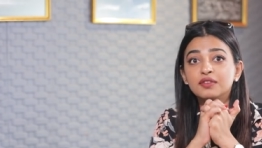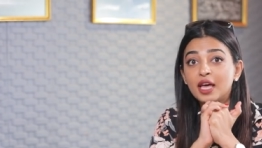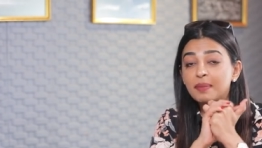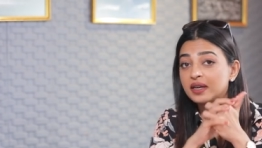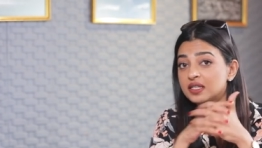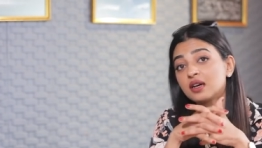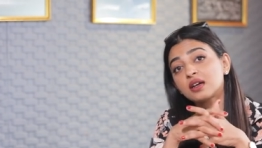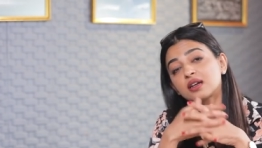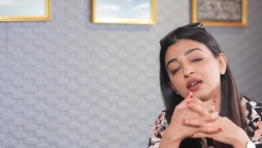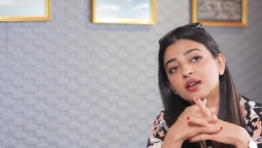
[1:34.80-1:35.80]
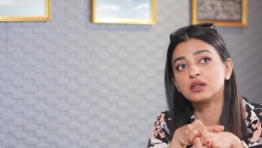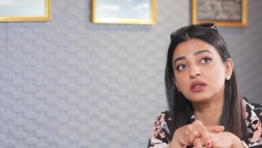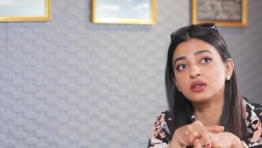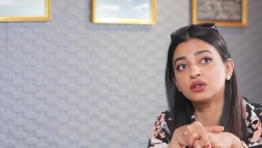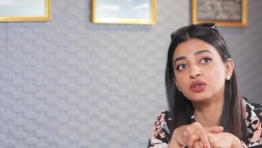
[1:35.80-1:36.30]
Vinay Pathak,
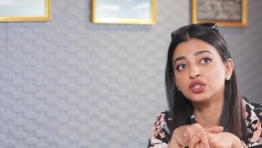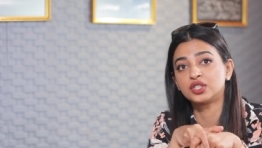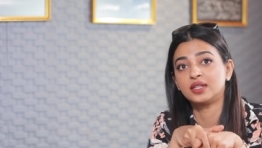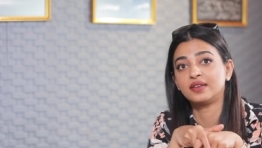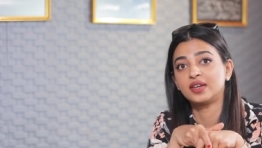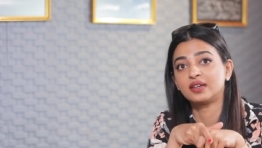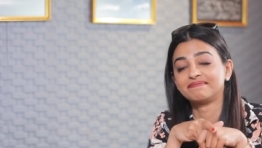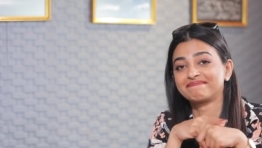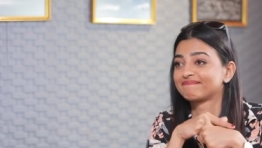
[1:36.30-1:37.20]
Gulshan Devaya.